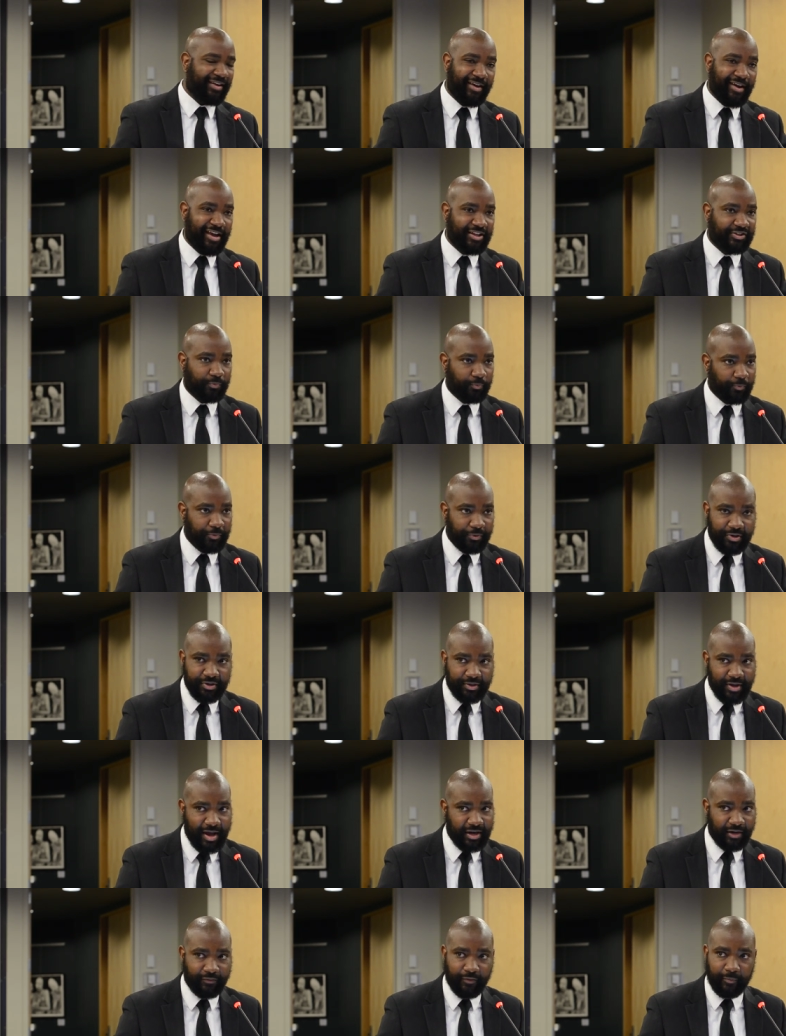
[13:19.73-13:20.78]
It's really
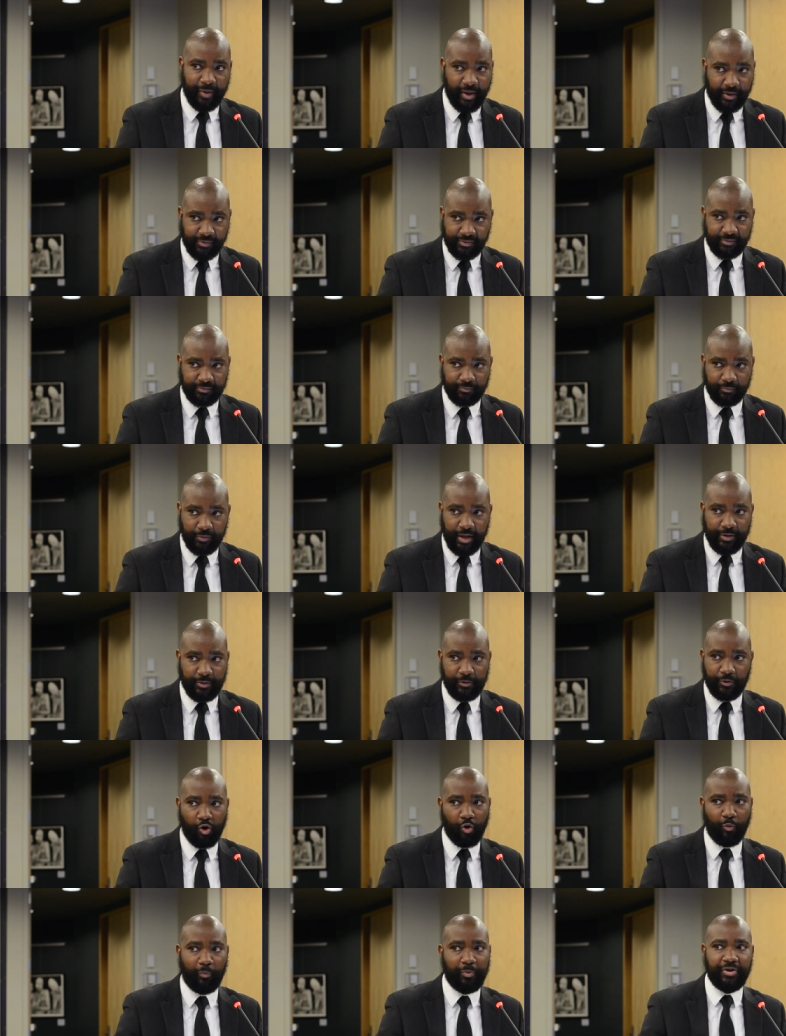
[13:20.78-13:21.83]
kind of a mess, and
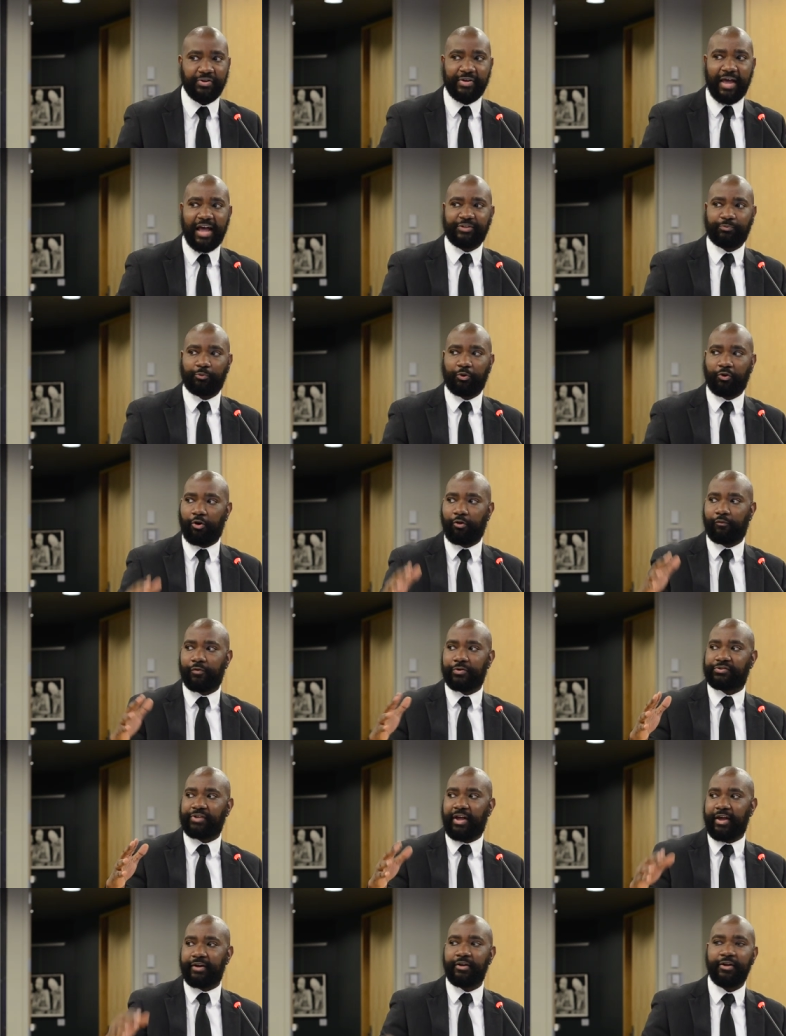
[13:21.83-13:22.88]
nobody has real
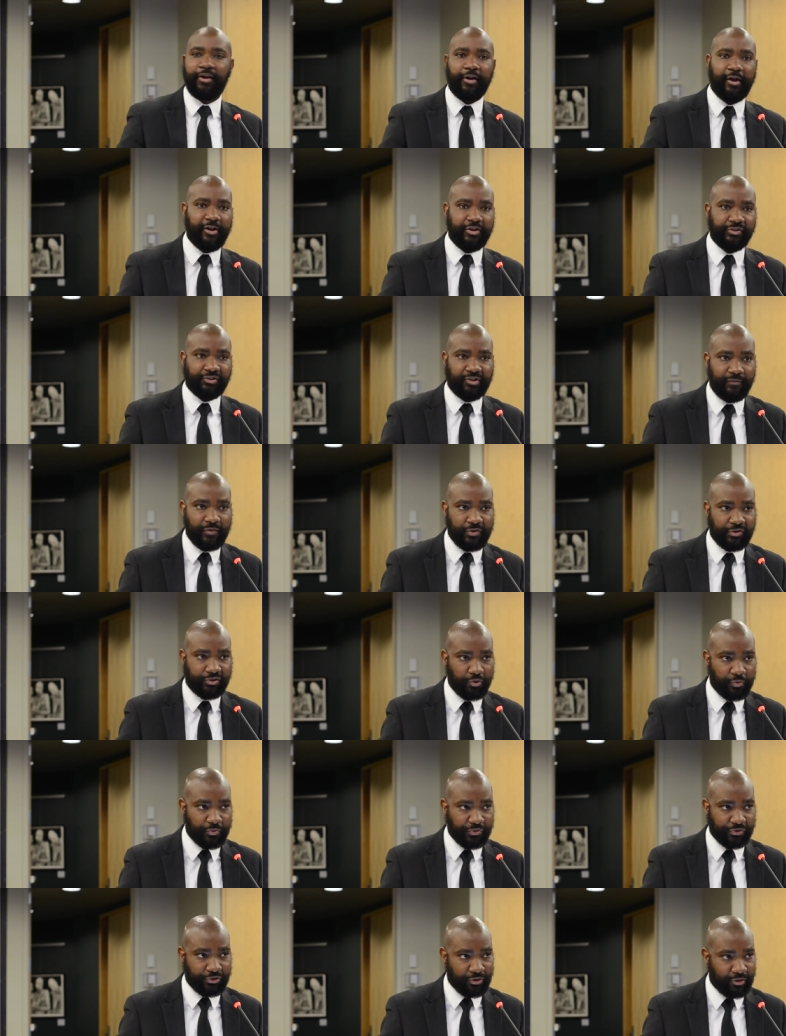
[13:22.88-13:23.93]
oversight and is giving
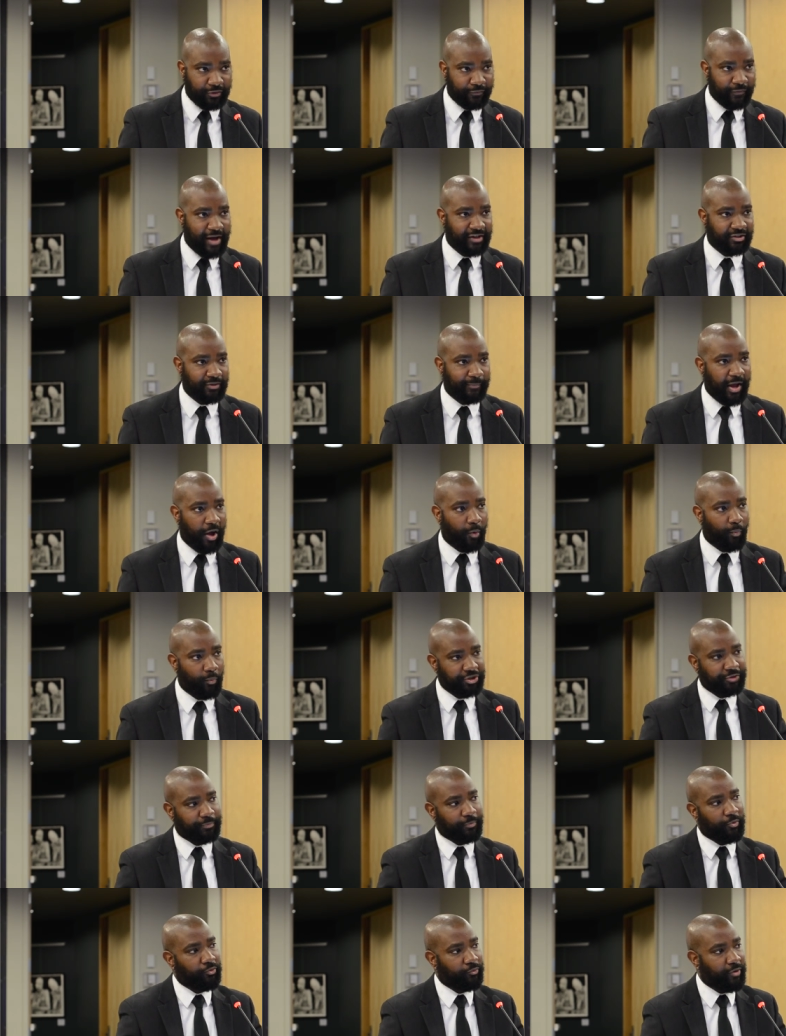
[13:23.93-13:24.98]
students good advice about which
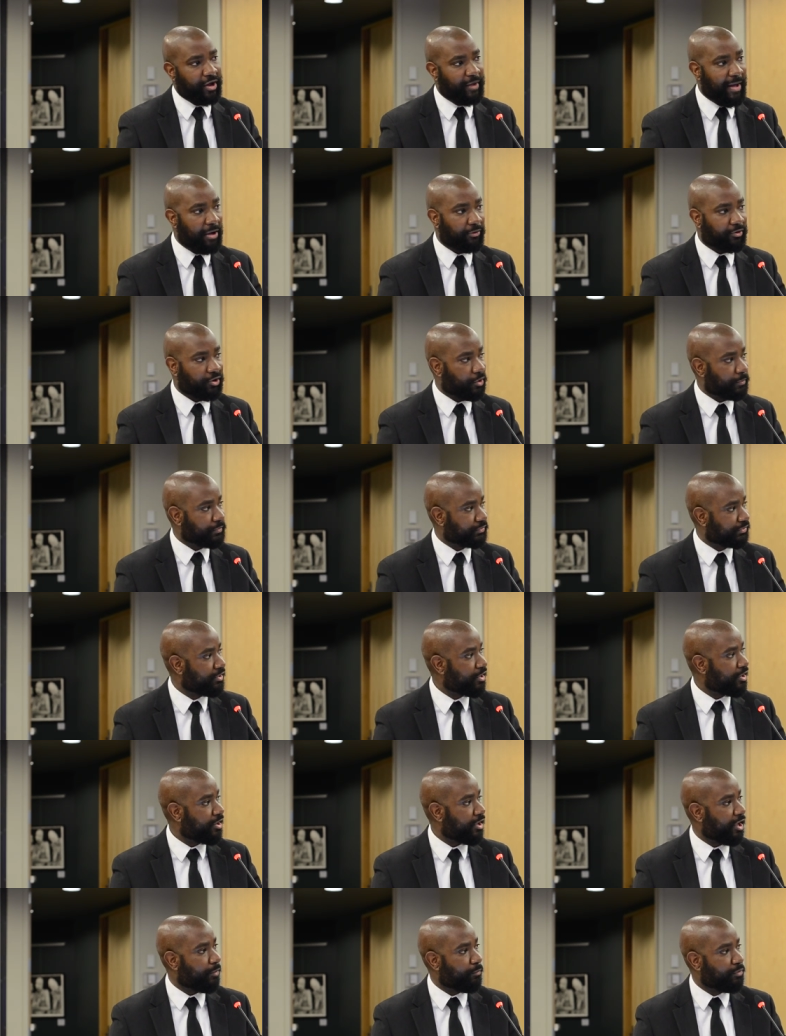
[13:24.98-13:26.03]
program outcomes
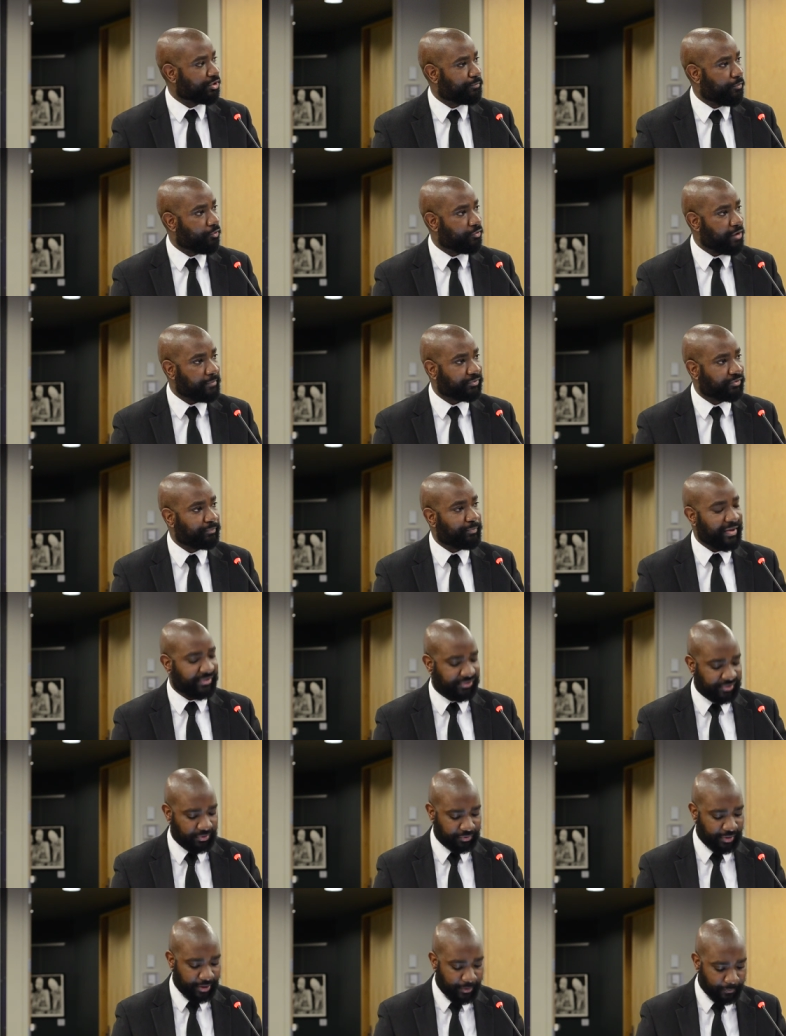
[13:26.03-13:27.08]
and which programs best
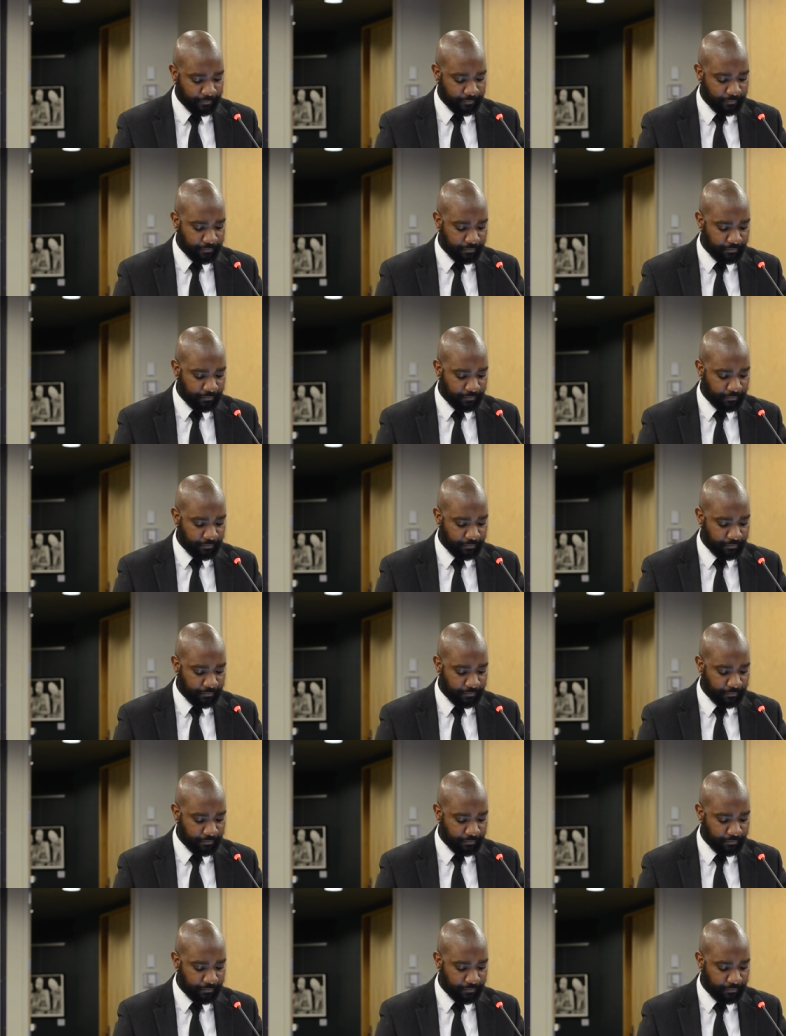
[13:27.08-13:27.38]
suit them.